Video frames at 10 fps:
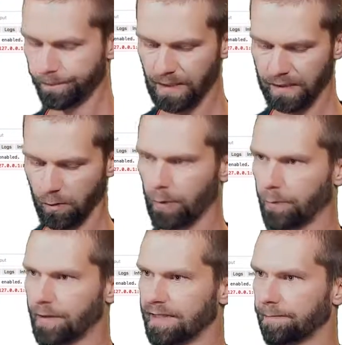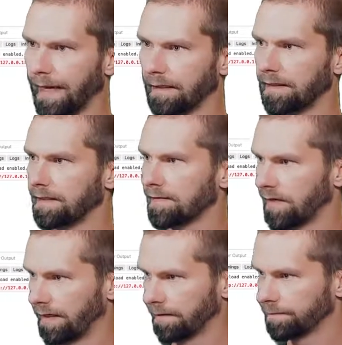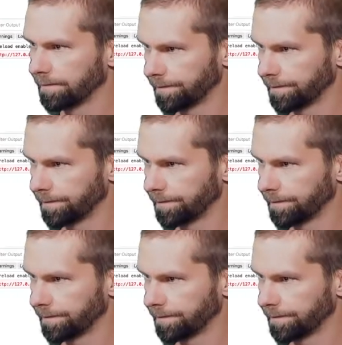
So when we inspect this thing,